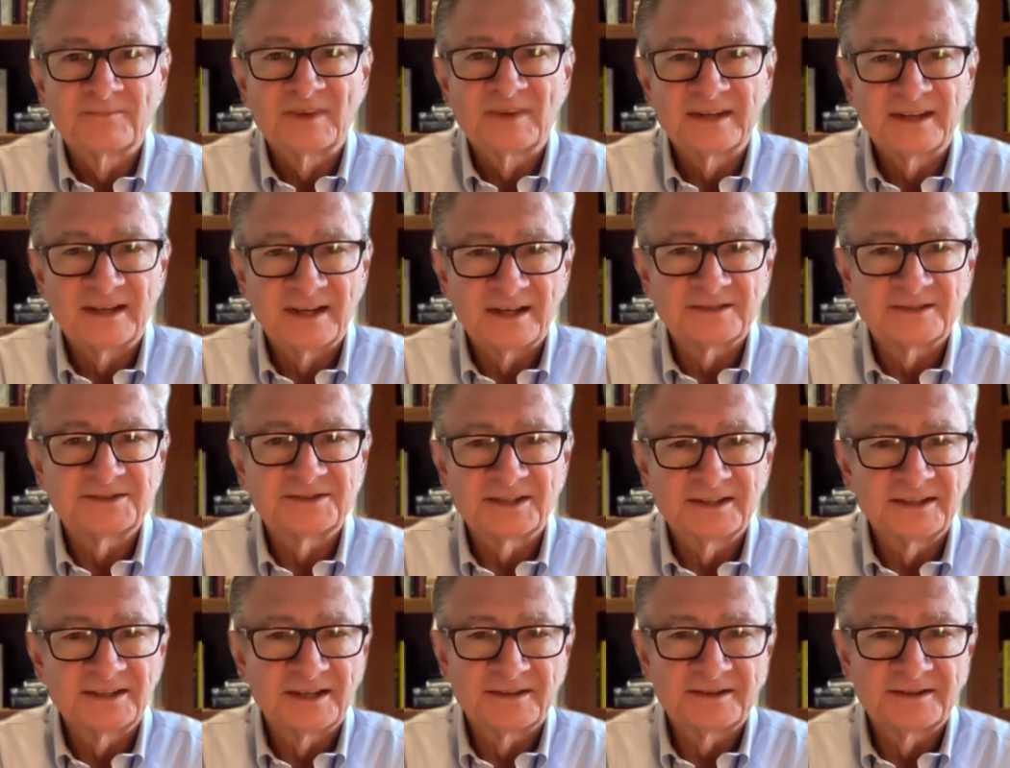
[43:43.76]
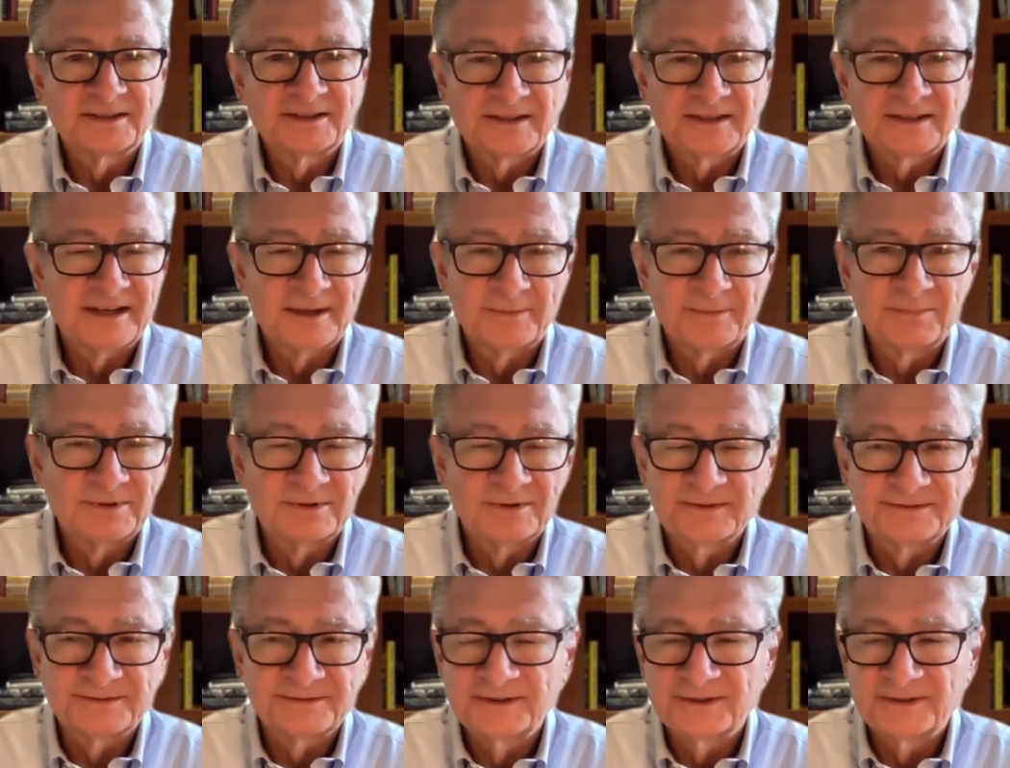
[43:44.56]
Yes, and I think
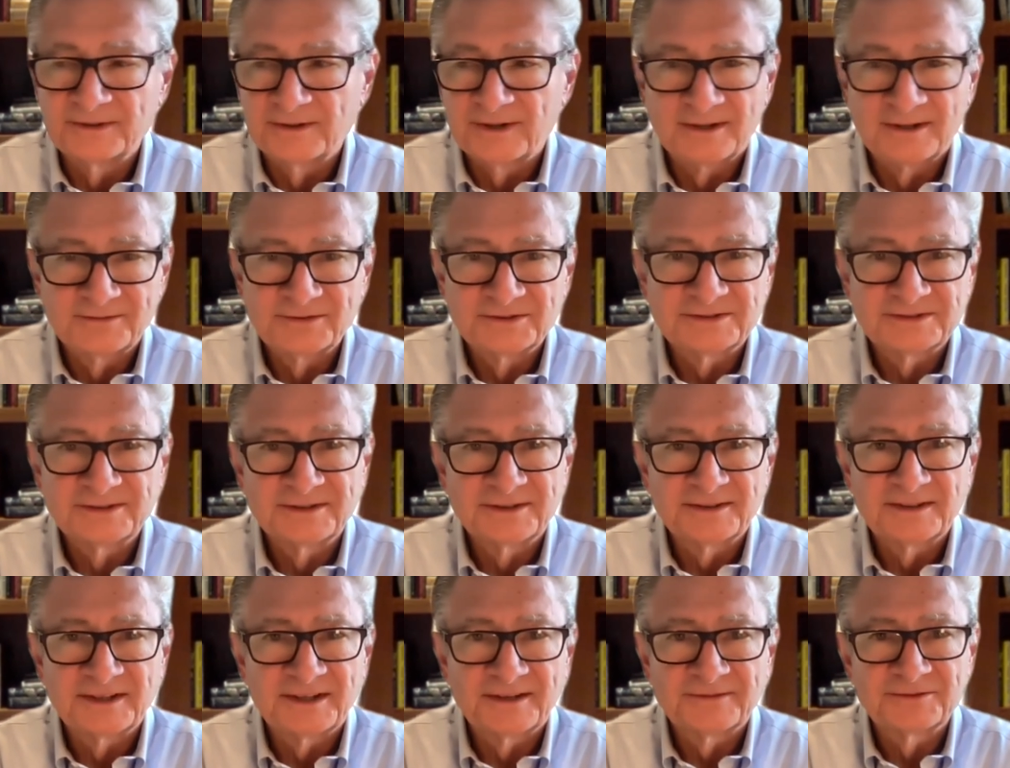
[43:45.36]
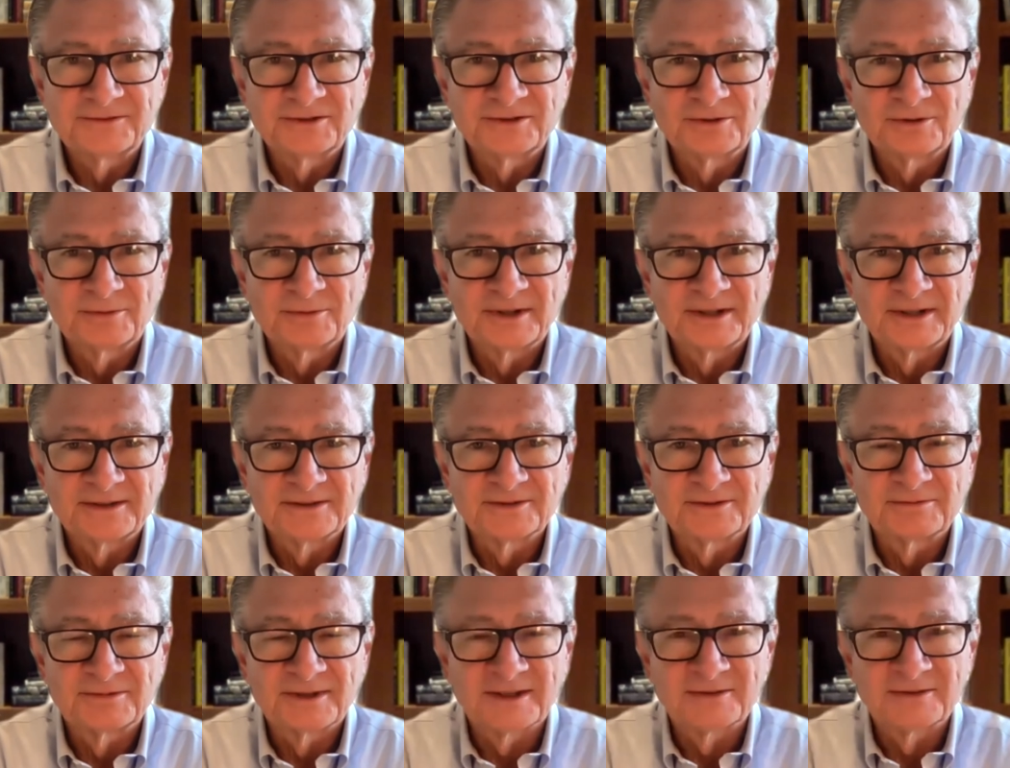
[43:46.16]
Apple, you know, obviously they have to go about
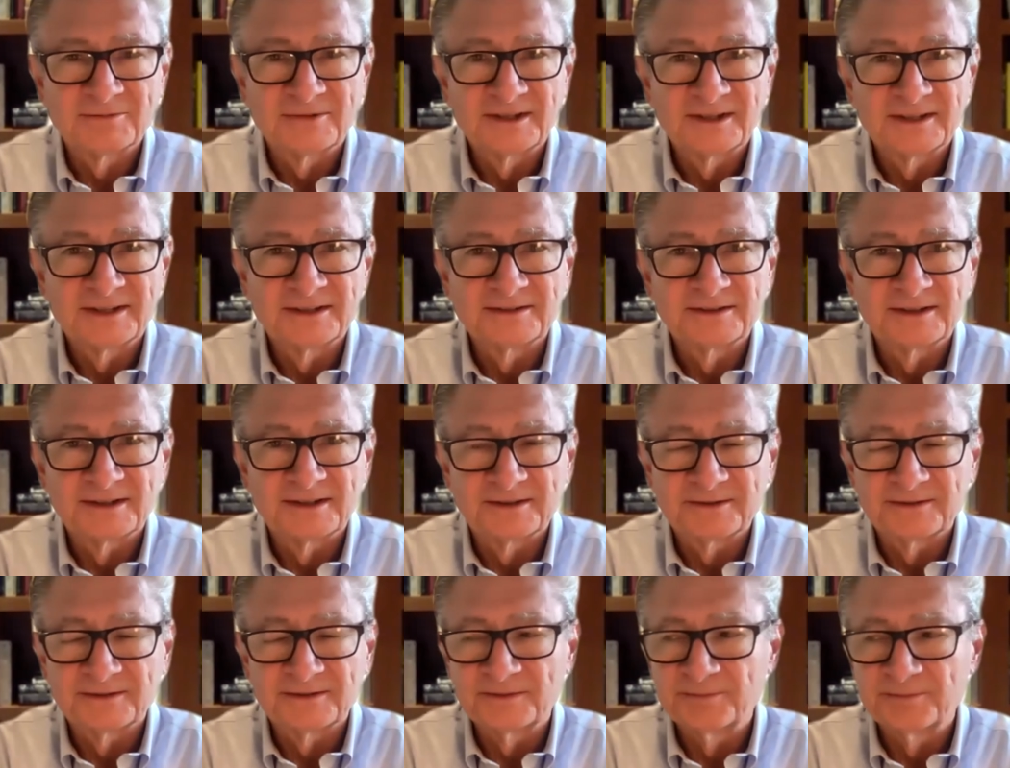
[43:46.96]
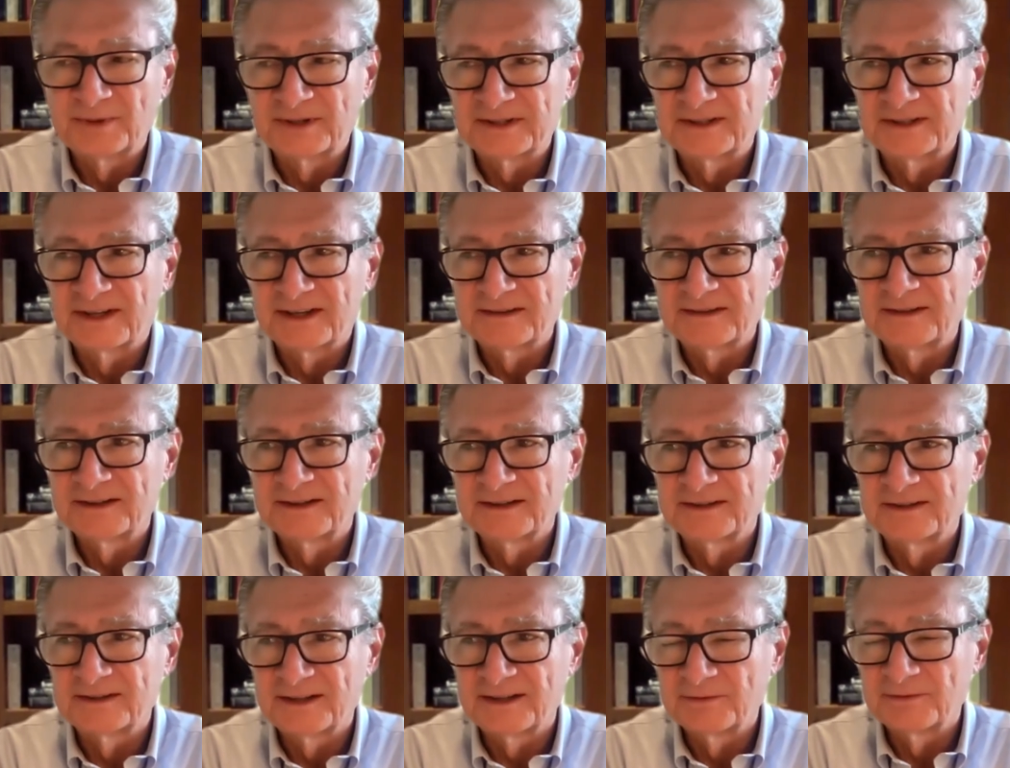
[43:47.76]
it the right way, and they, but I
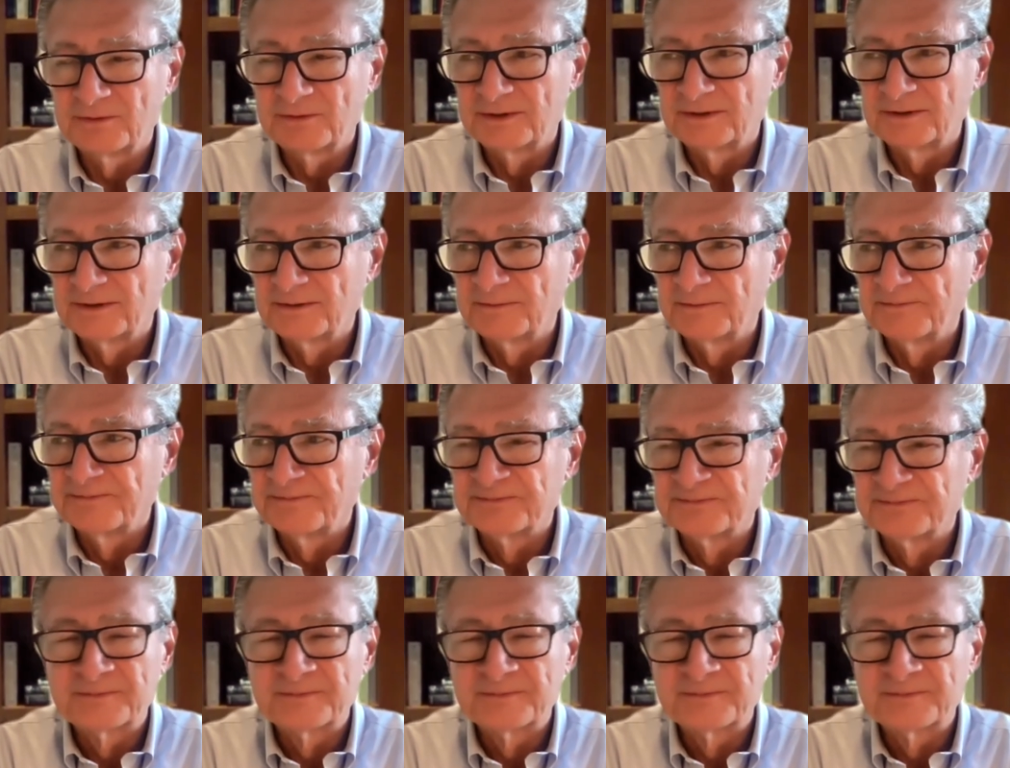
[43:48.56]
think they will.